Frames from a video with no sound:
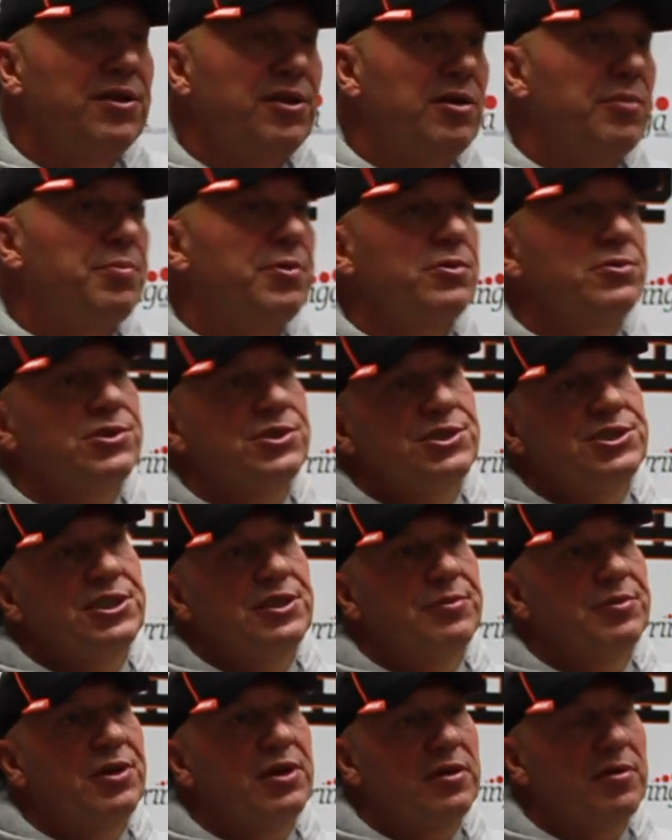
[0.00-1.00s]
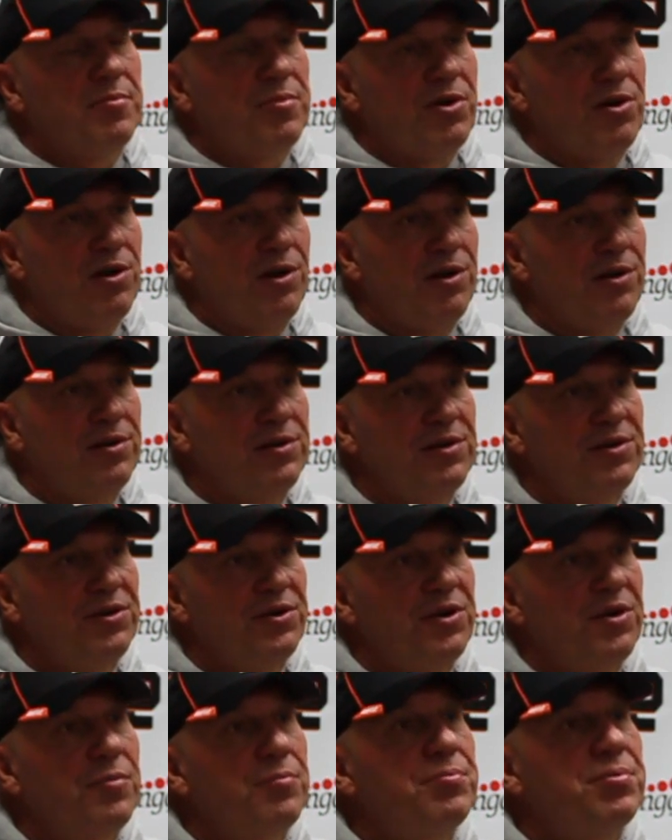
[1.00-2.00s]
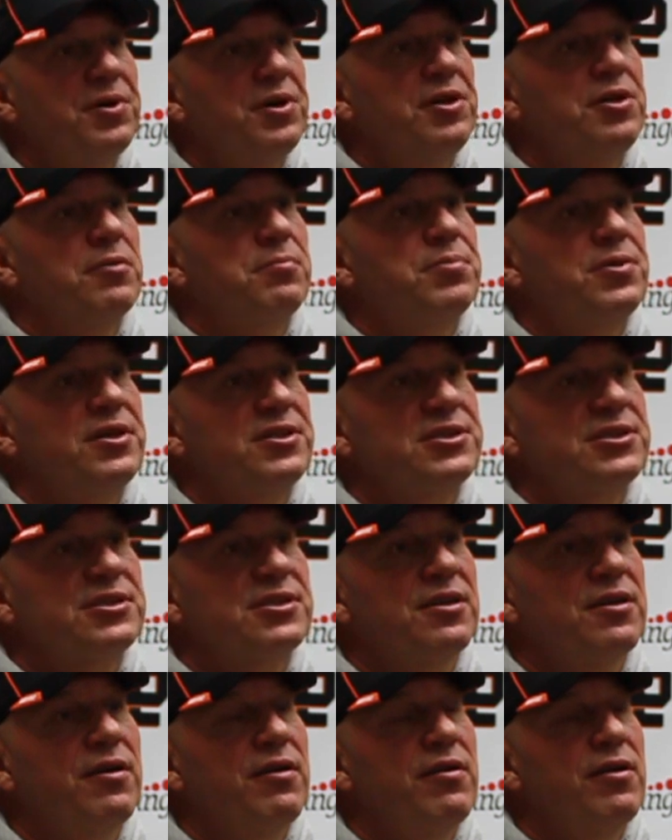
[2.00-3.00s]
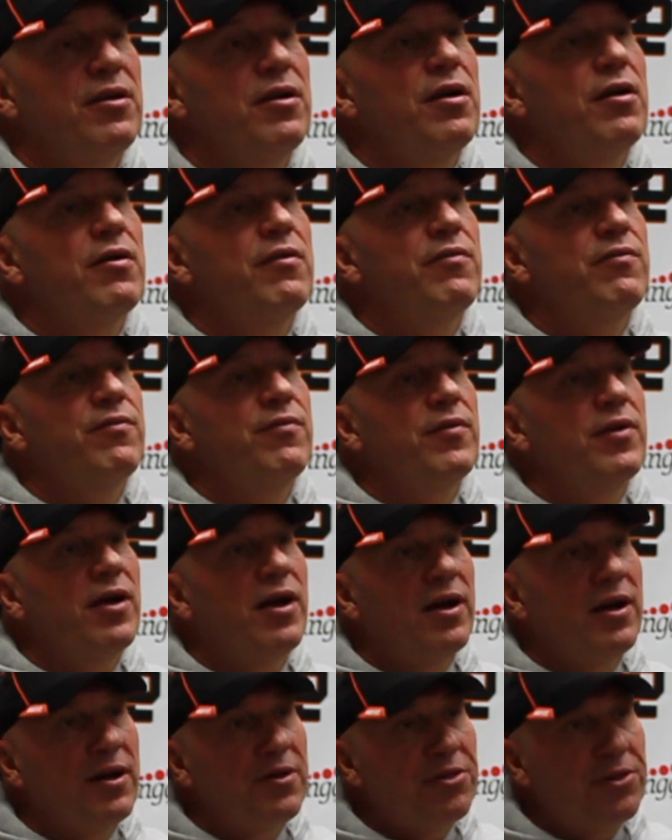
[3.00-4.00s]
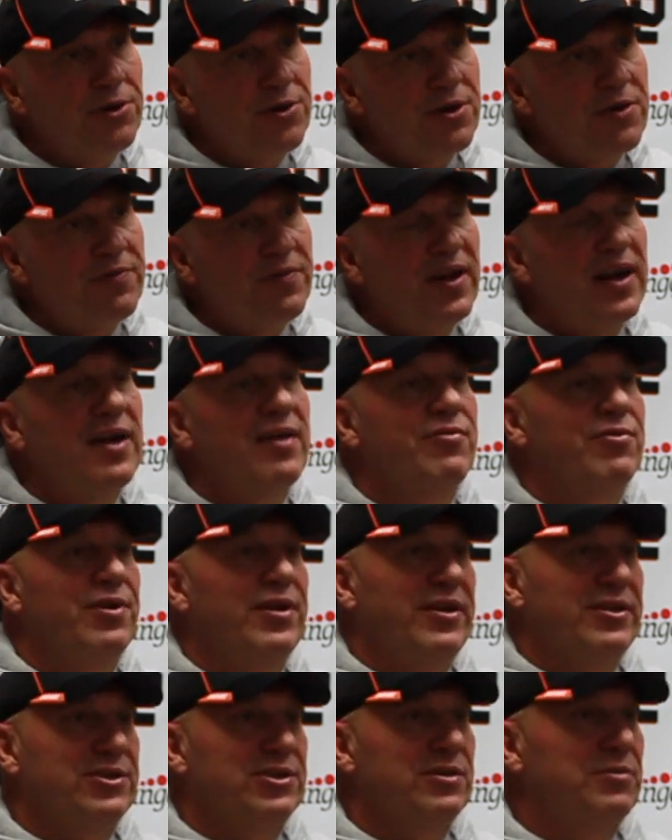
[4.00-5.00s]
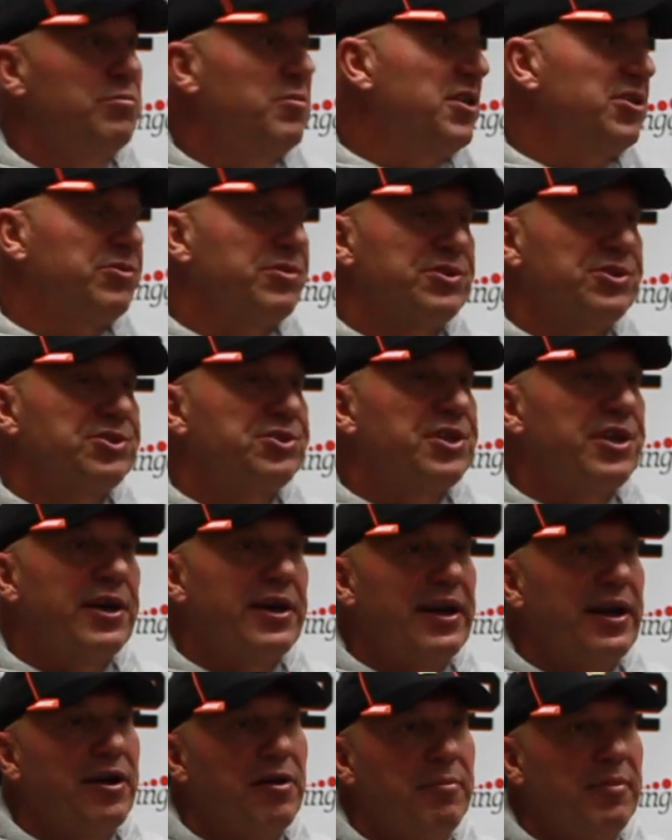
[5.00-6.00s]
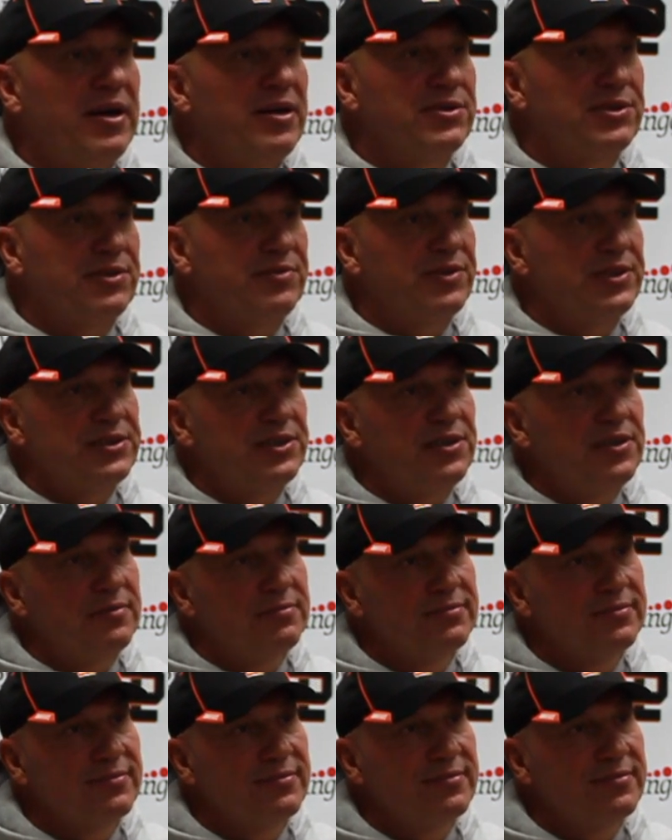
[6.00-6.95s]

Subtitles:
The opposing team got the ball in the plus 35 range. Might as well just kick it out of bounds every time.